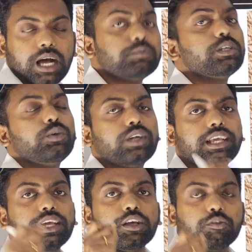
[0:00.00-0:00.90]

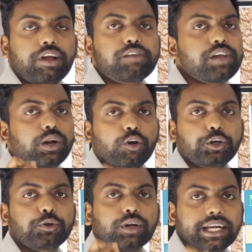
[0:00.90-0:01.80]
Absolutely, when we are
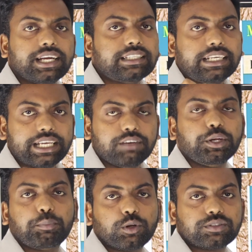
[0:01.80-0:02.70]
going to conduct the
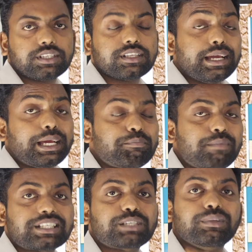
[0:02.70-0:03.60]
delivery process, it
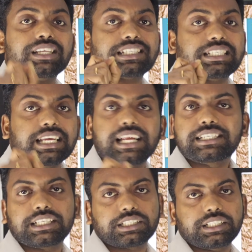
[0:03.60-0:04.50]
must be the sterile
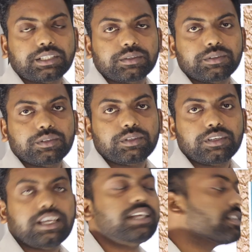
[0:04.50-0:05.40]
technique.
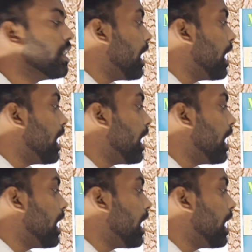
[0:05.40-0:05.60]
Yes,